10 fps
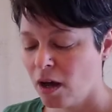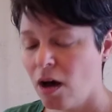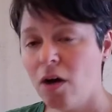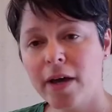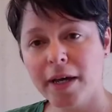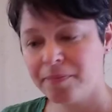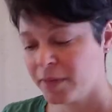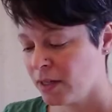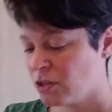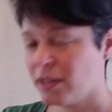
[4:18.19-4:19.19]
Okay,
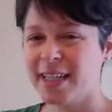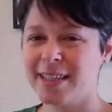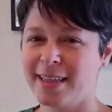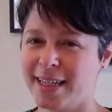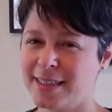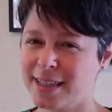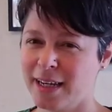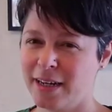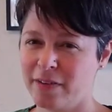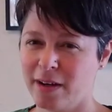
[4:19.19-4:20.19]
so that's
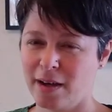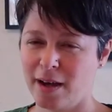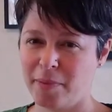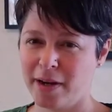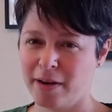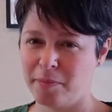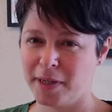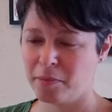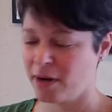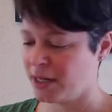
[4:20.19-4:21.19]
kind of a parent
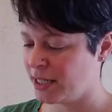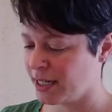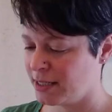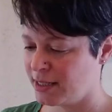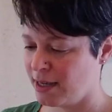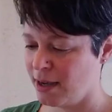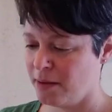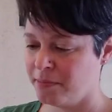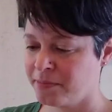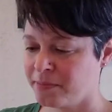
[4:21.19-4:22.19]
big project.
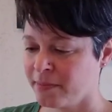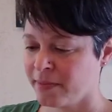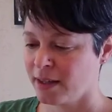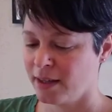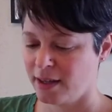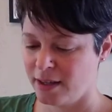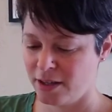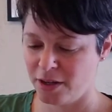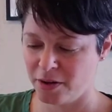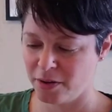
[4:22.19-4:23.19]

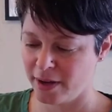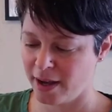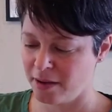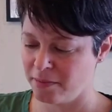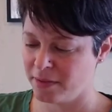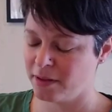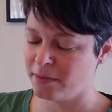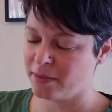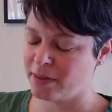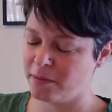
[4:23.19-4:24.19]

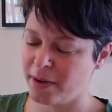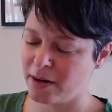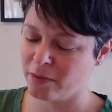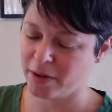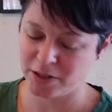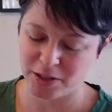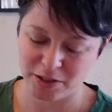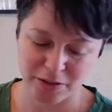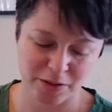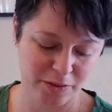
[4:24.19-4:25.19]
The better one to
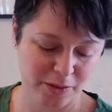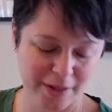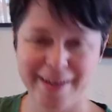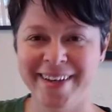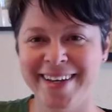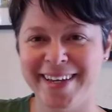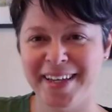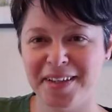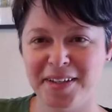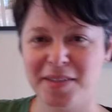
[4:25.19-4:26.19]
do
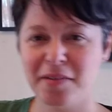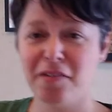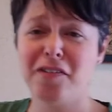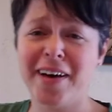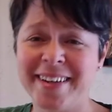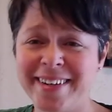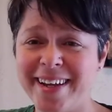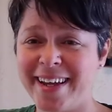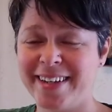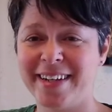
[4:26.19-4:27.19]
that's fun
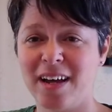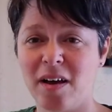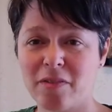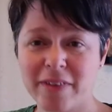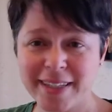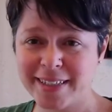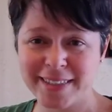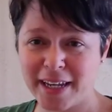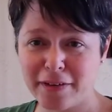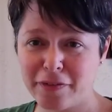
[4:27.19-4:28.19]
and really
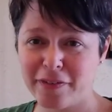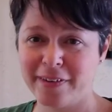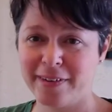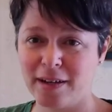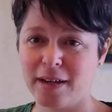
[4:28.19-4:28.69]
safe